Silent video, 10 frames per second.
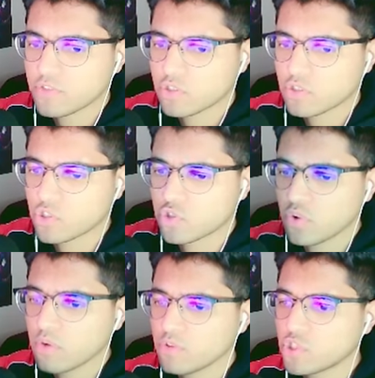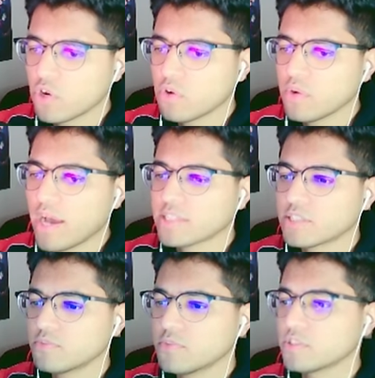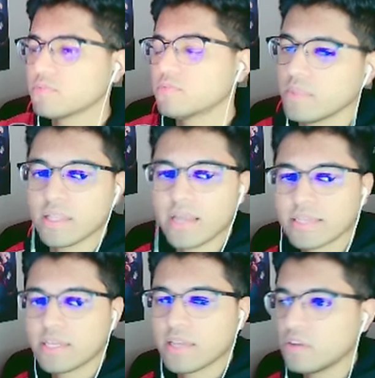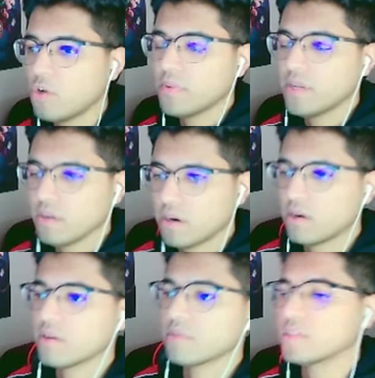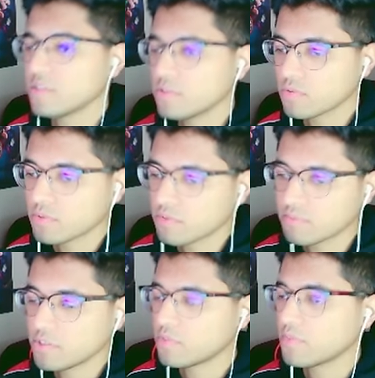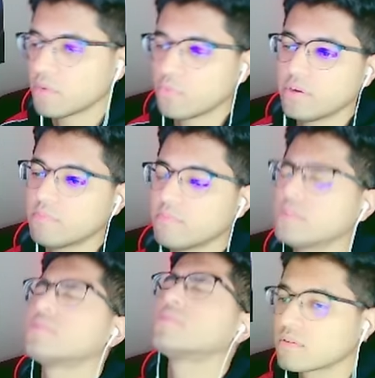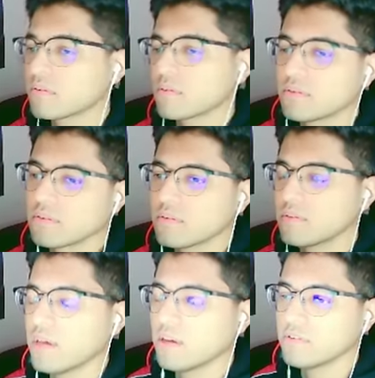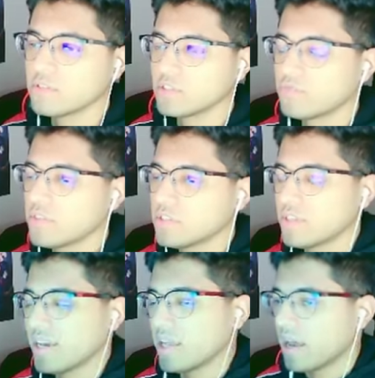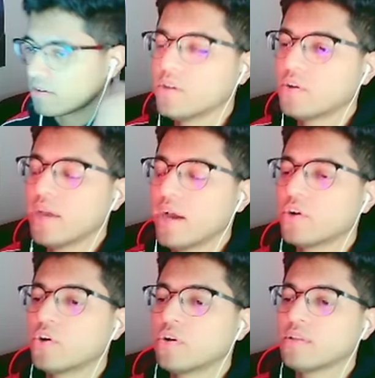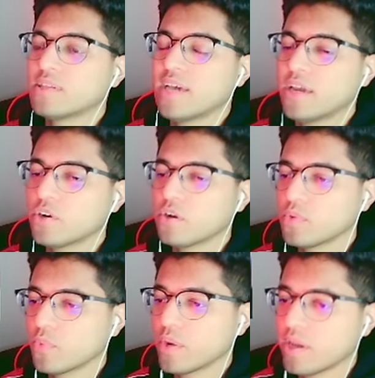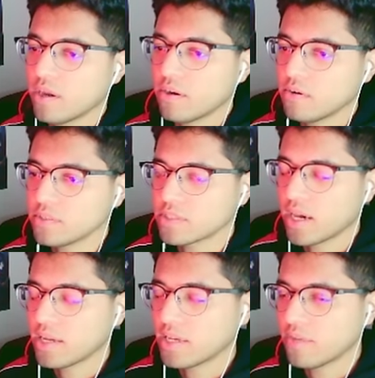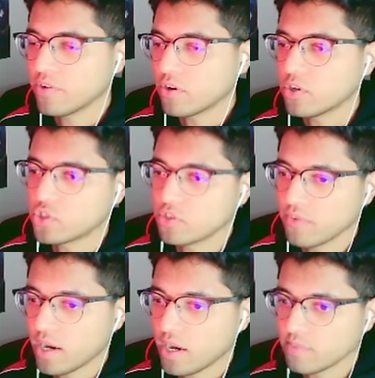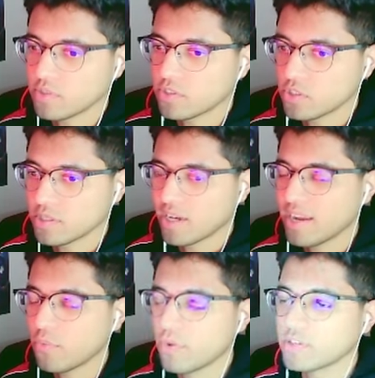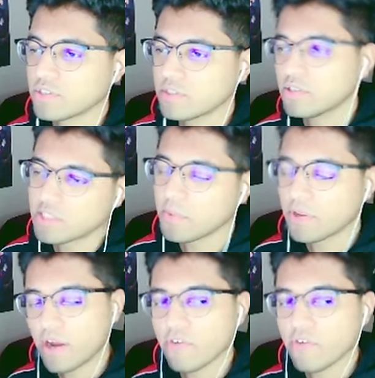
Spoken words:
Chuocho Asterism. The last Khalid opening. All right, let's see this one. Please don't make it weird. Please. Okay, just friends hanging out. You know, that girl, tan girl with white hair, is kind of giving Archer vibes. She kind of wears similar